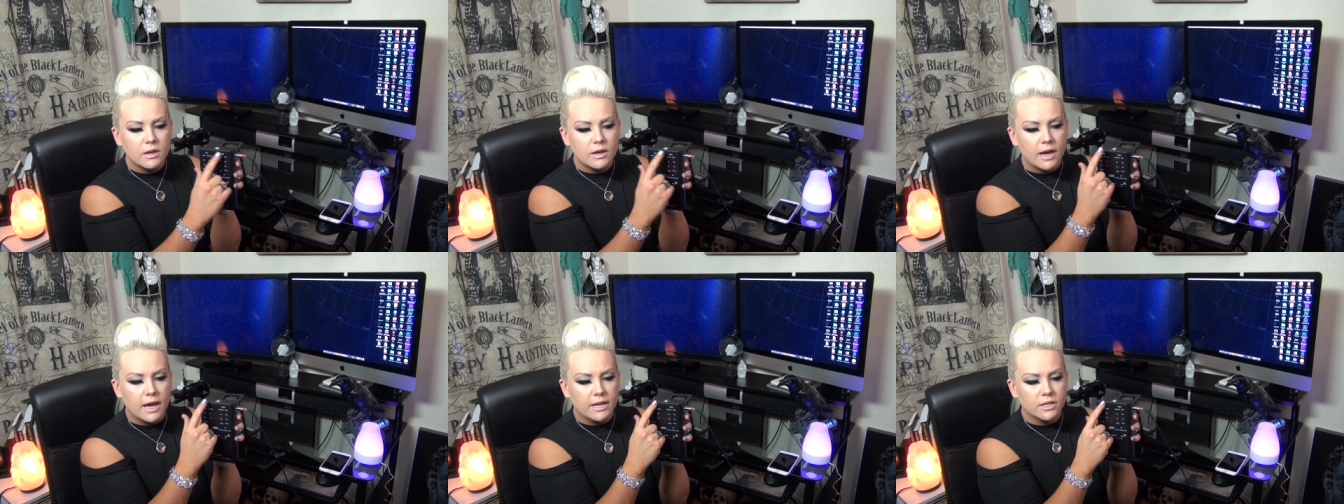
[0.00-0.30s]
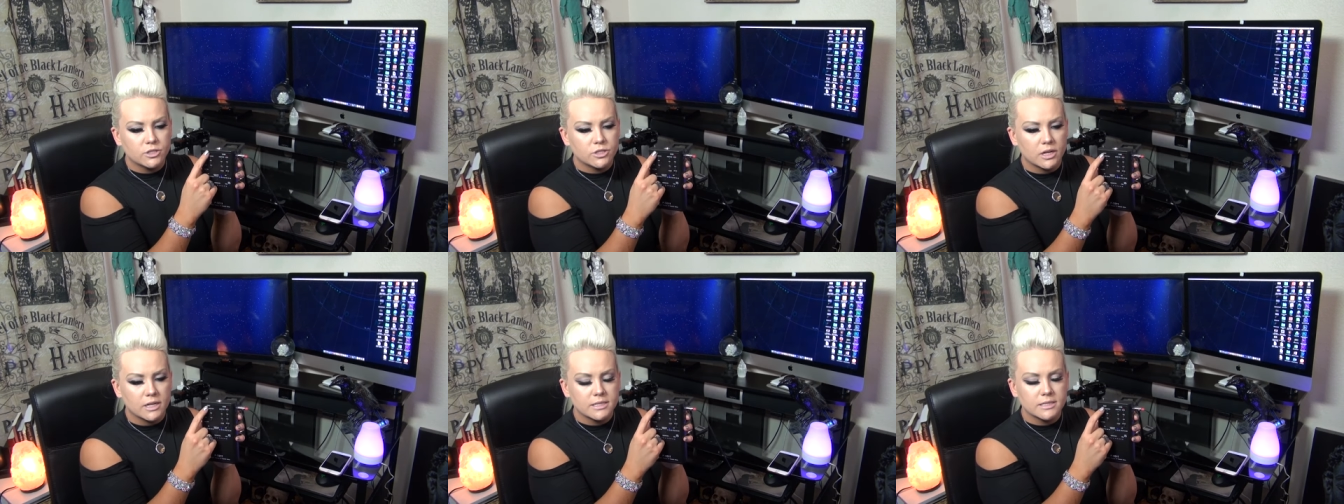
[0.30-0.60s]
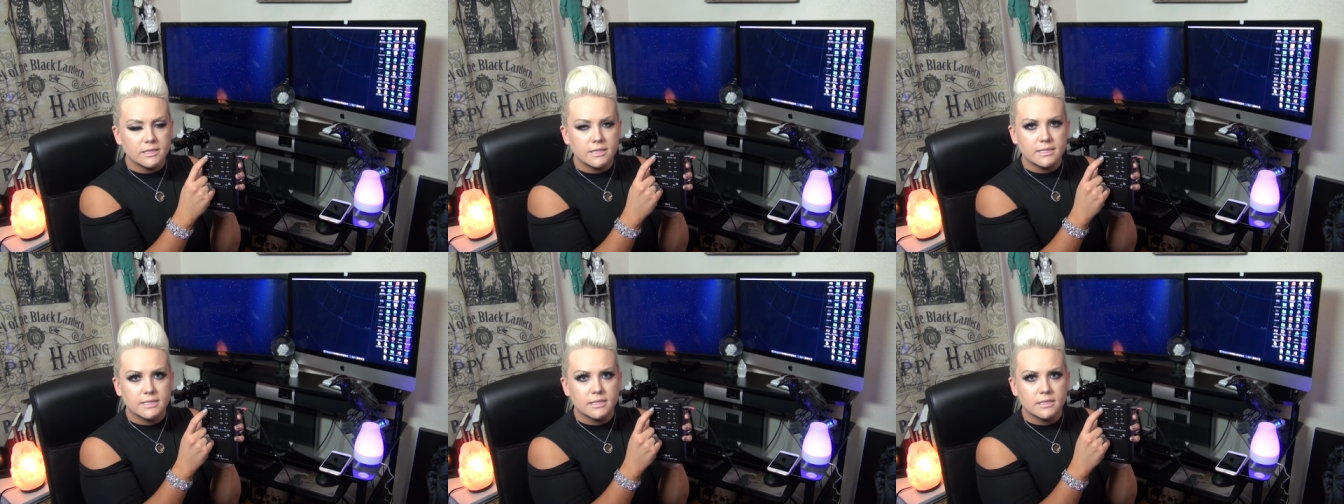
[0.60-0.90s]
and
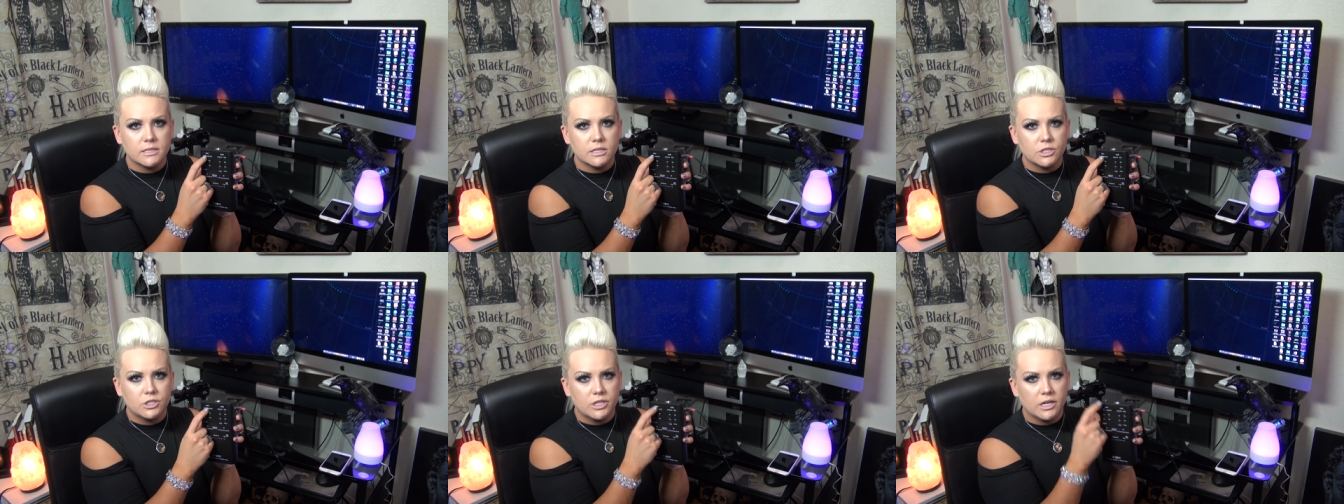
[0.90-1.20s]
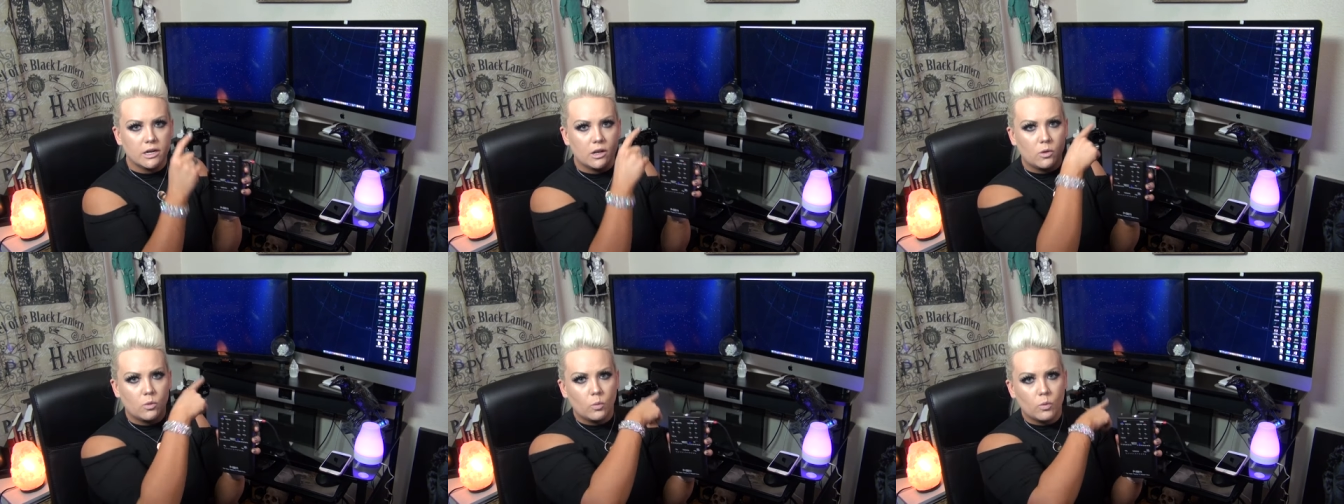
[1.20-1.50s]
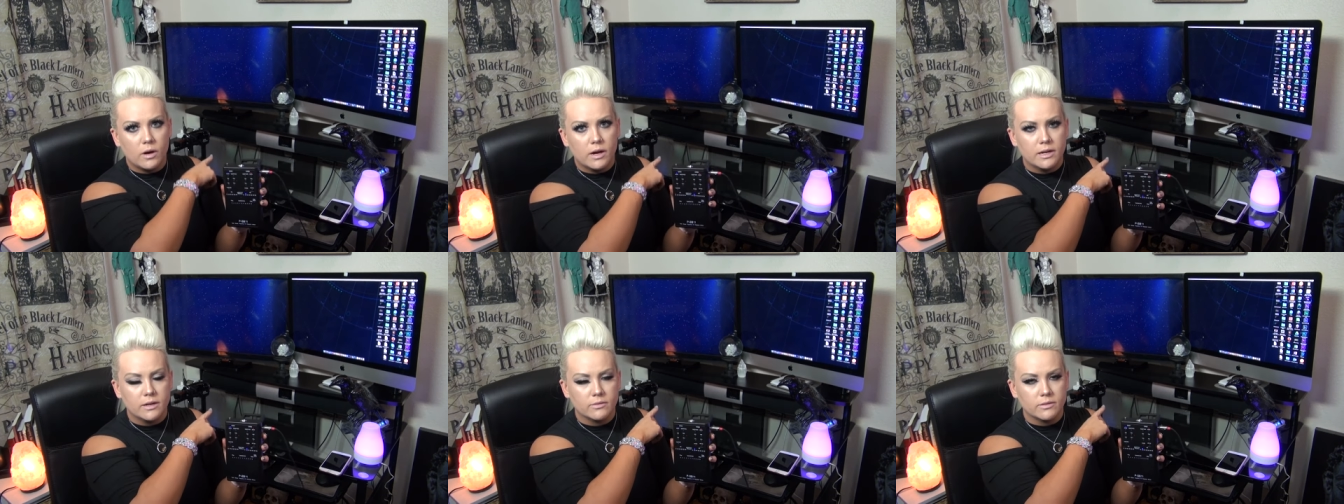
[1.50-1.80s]
just listen to channel
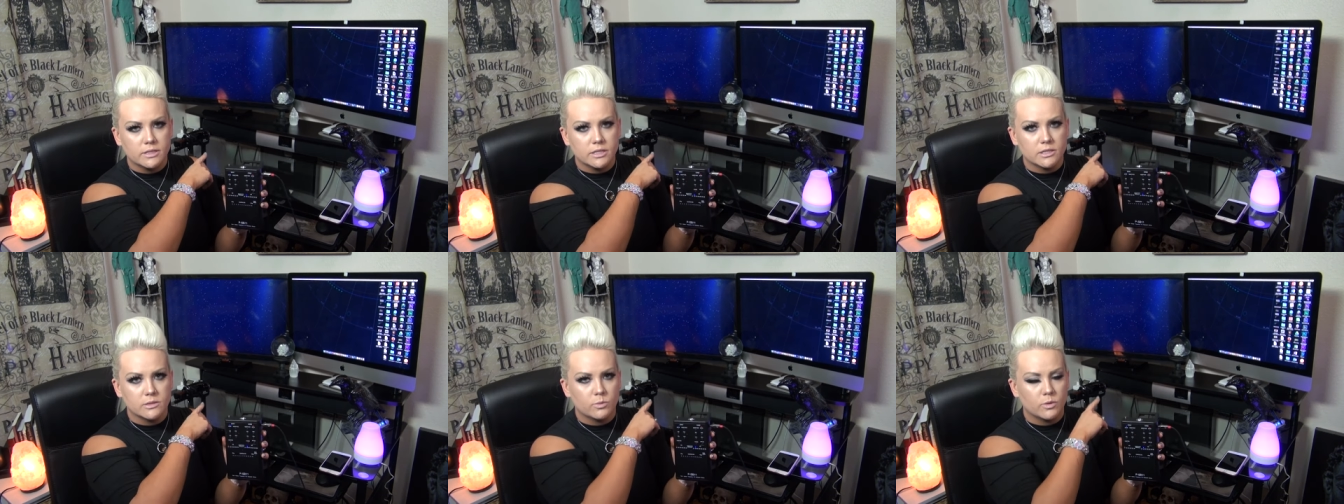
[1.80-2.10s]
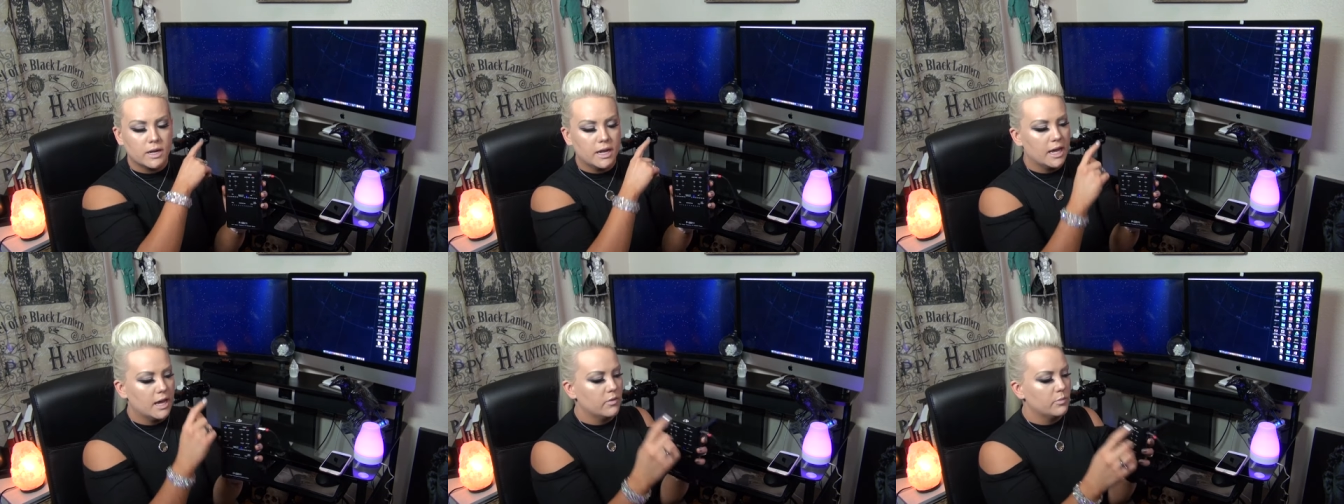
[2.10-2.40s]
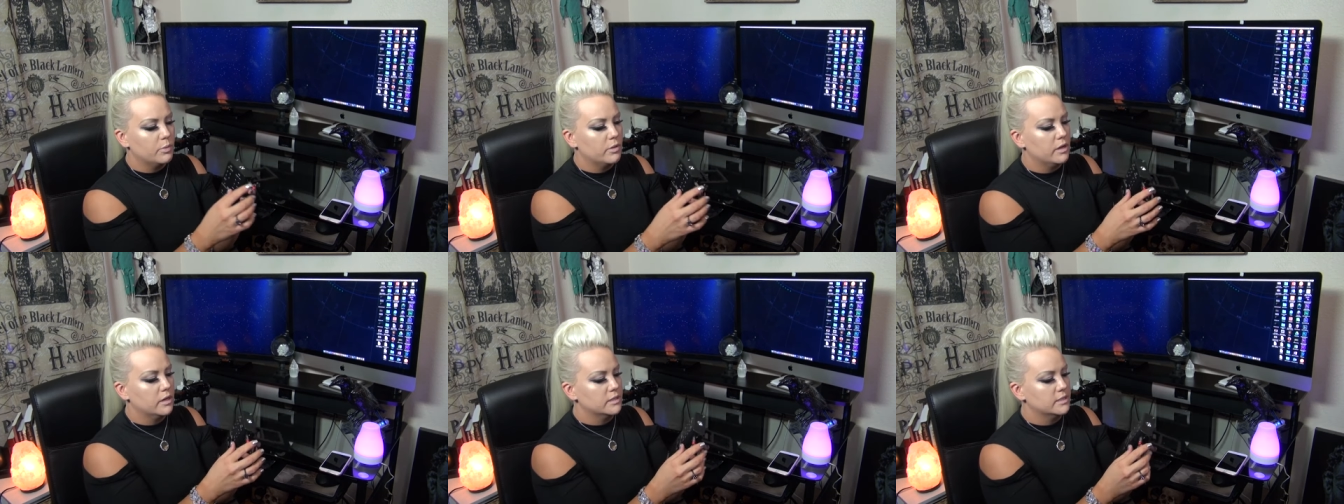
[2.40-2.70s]
1, which is what I have
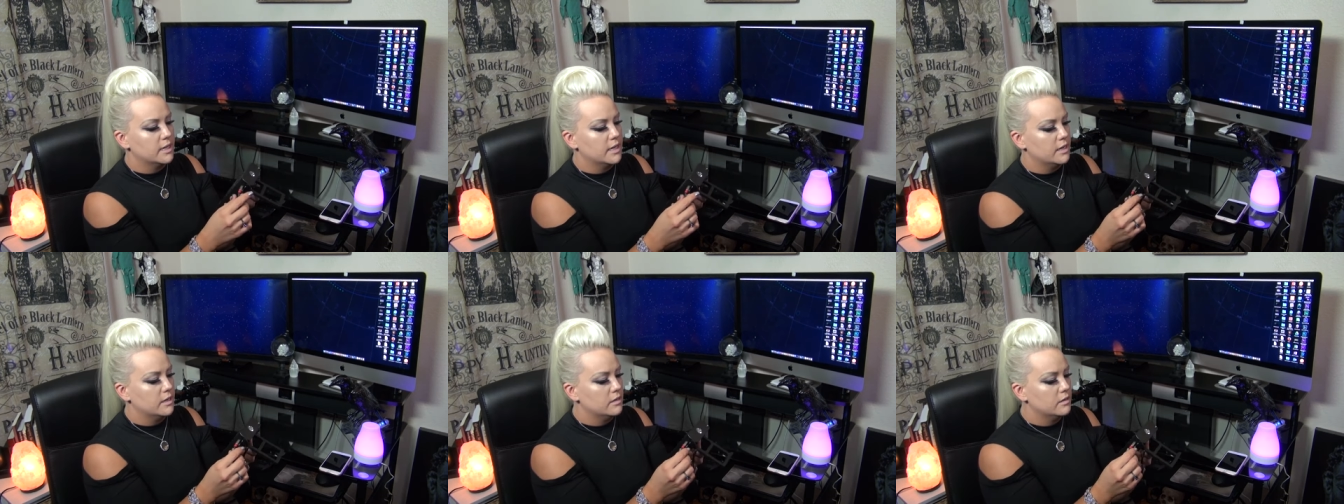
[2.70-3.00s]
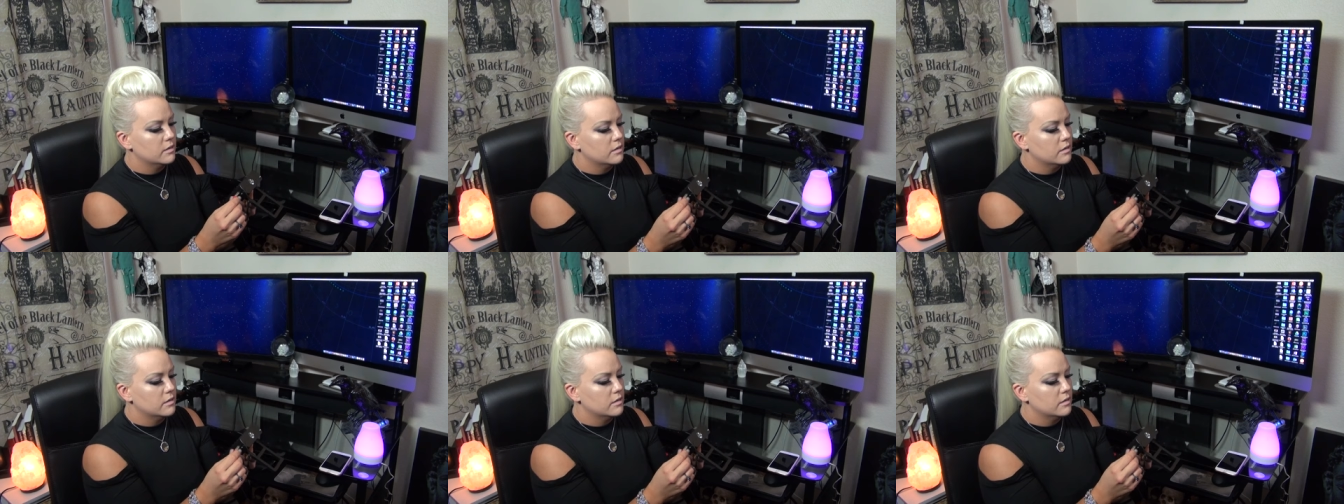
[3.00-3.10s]
plugged in.